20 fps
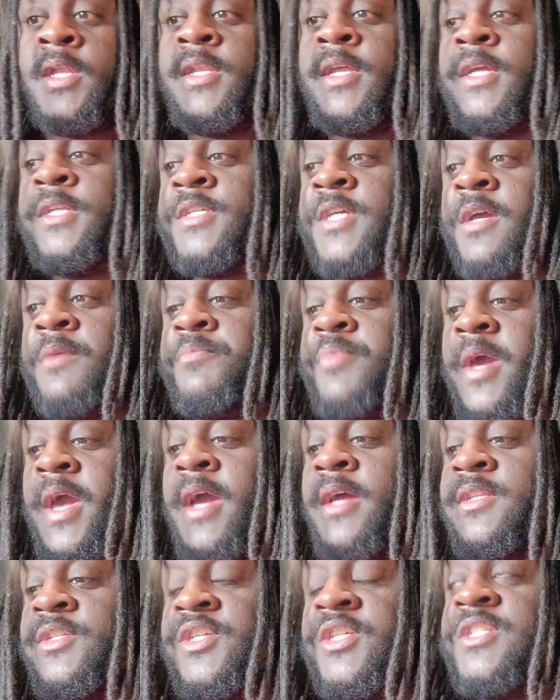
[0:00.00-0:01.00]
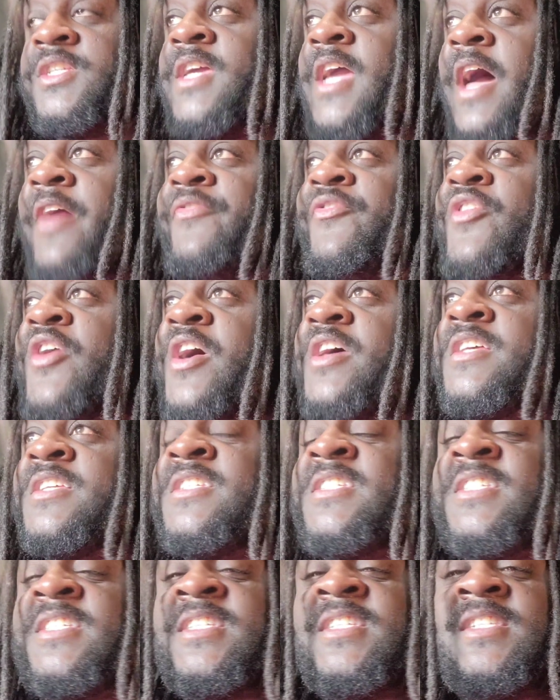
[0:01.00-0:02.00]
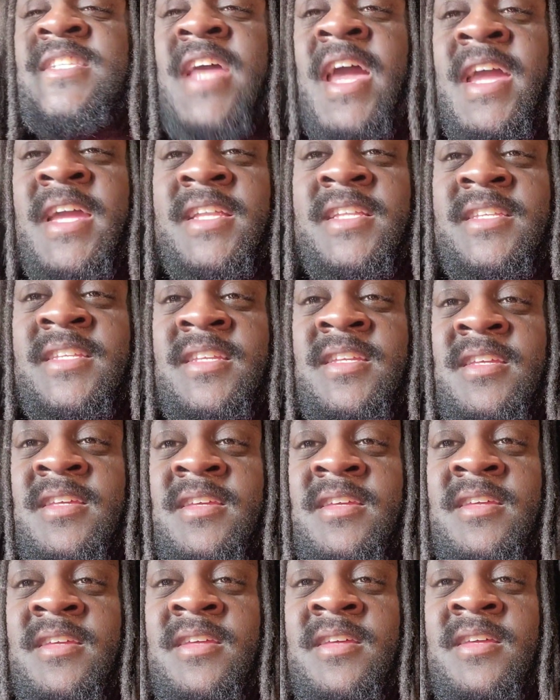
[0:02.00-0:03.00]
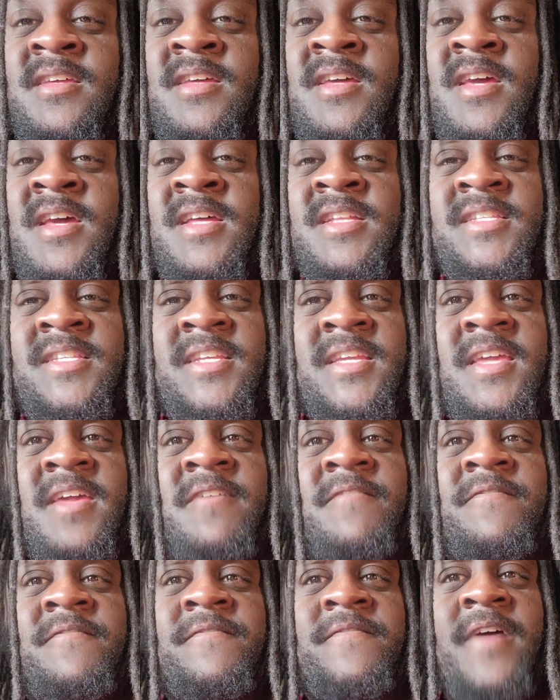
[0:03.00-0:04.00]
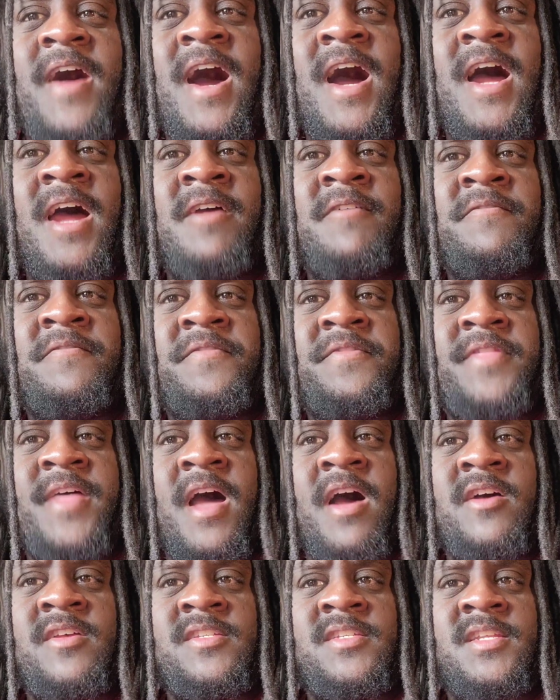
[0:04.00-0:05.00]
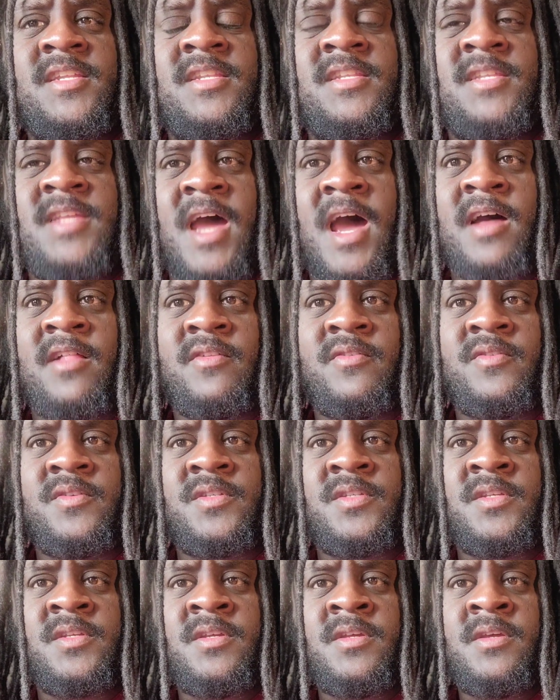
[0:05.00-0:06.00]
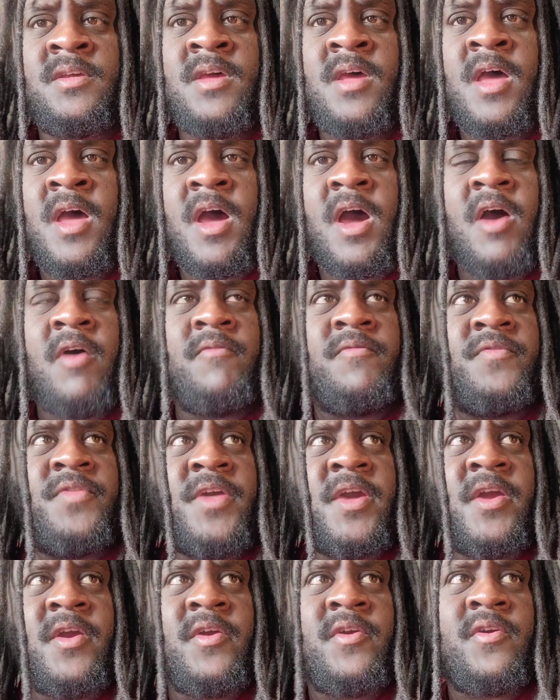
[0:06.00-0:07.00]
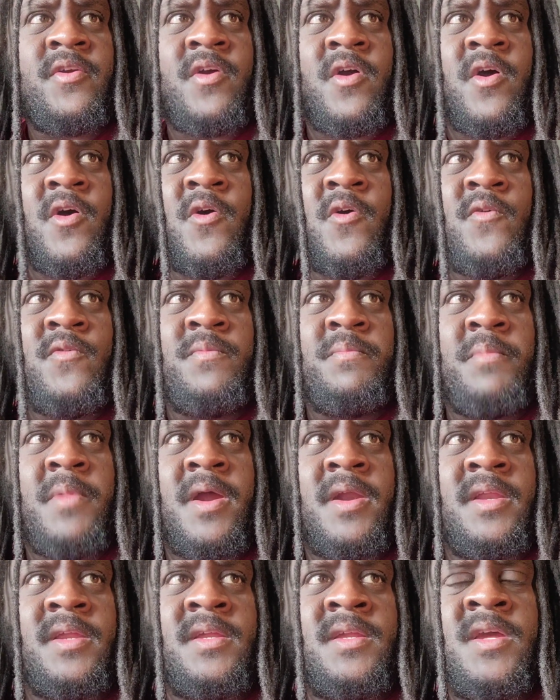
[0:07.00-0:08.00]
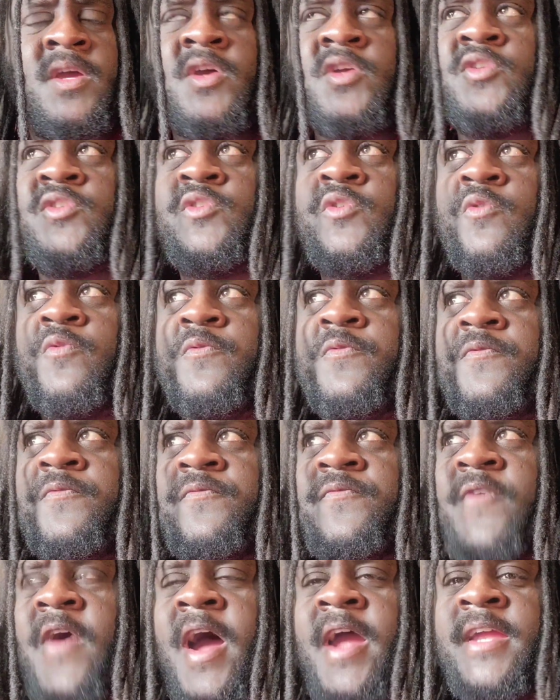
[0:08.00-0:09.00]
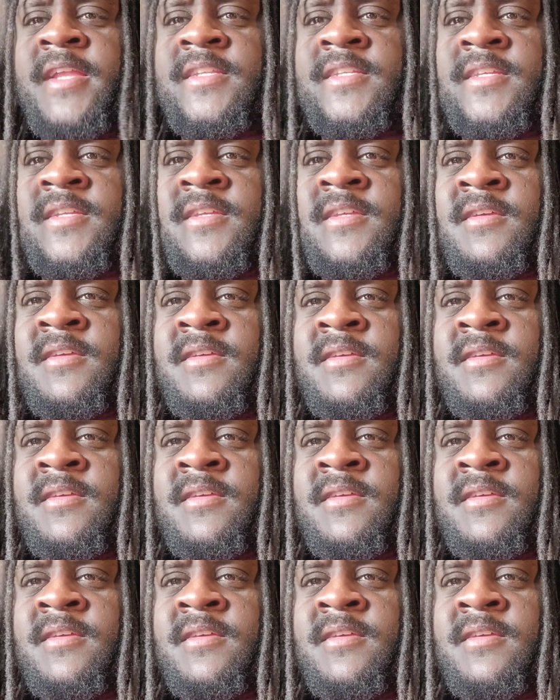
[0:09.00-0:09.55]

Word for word: DJ Pat just got the state to give $5,000 of their own money to fight